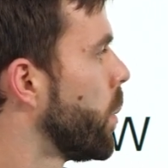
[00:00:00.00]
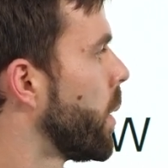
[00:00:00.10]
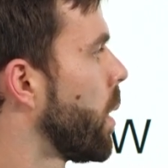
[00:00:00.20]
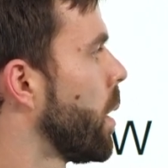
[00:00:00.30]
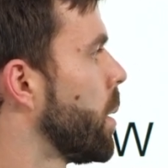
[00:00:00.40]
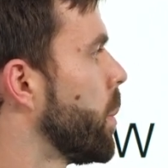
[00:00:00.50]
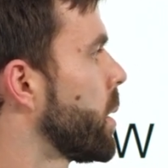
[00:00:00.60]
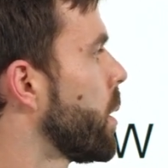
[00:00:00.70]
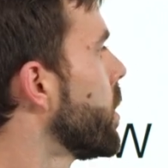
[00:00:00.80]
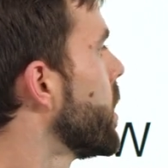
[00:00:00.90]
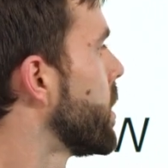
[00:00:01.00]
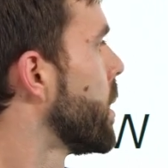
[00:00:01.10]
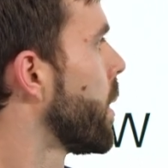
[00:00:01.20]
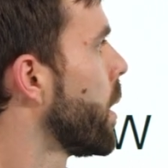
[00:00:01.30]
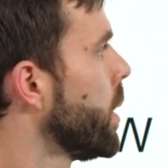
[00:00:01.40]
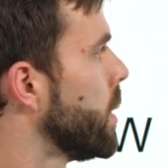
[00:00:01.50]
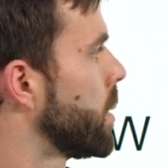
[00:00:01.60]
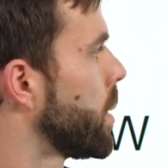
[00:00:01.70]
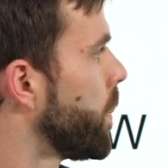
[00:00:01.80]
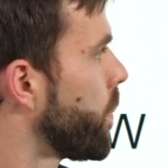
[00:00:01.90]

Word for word: when the emitter is in the east.